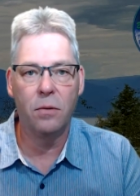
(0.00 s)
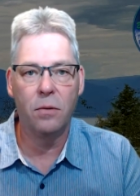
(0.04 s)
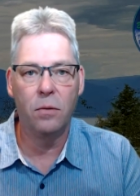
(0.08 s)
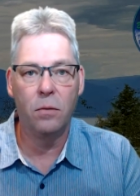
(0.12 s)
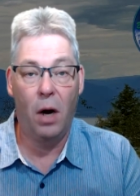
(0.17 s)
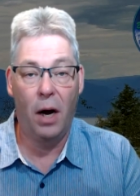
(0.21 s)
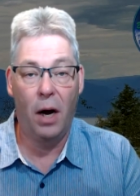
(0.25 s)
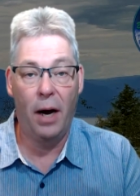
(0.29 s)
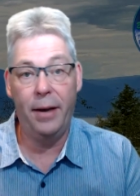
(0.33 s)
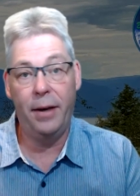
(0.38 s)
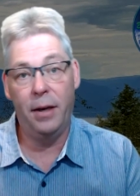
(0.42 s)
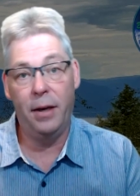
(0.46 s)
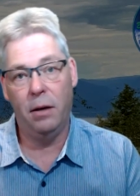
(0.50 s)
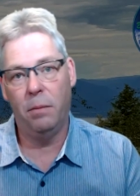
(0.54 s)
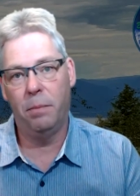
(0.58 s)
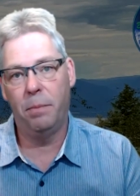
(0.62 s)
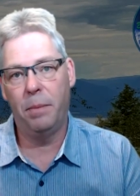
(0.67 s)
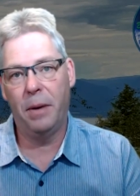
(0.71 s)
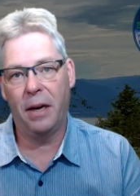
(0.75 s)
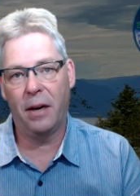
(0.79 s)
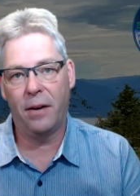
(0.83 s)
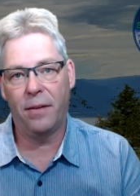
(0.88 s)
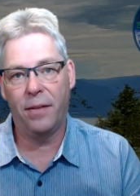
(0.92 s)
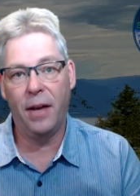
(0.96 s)
Well, I didn't
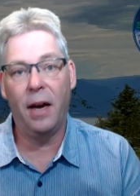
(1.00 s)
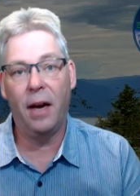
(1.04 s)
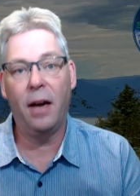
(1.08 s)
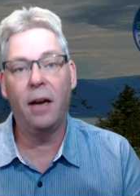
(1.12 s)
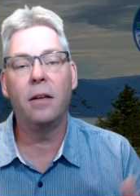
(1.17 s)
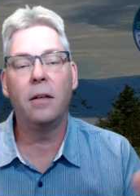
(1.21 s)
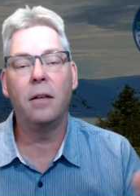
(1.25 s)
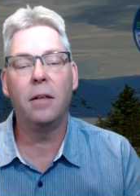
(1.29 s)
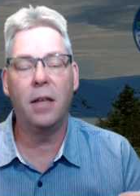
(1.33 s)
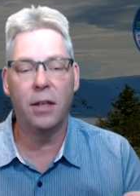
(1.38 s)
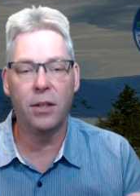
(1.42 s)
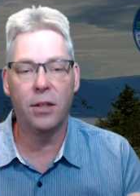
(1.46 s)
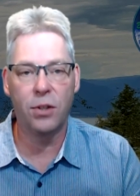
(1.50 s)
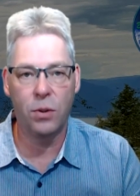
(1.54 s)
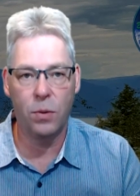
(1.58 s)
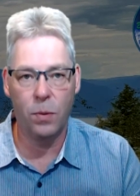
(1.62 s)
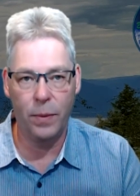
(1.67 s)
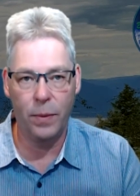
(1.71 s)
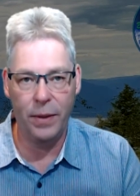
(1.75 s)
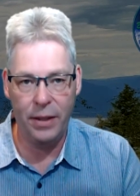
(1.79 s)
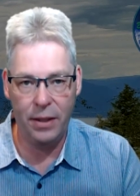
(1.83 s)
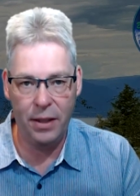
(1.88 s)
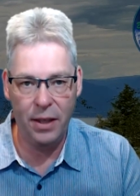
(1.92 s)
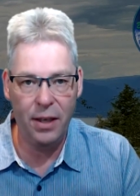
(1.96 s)
pick that. Yes,
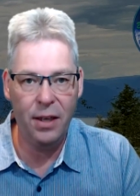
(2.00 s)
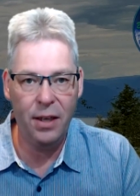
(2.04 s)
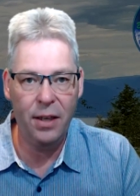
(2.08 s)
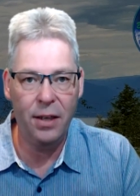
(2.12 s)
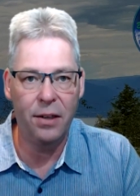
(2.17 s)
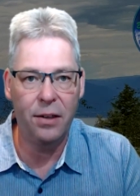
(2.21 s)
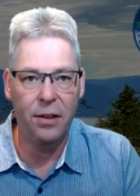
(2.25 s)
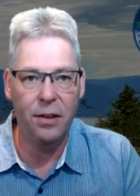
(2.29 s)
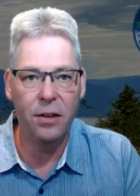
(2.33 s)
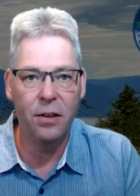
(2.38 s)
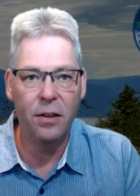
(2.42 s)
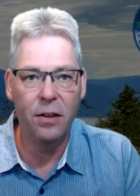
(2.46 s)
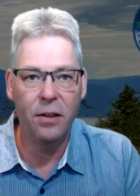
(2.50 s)
we did.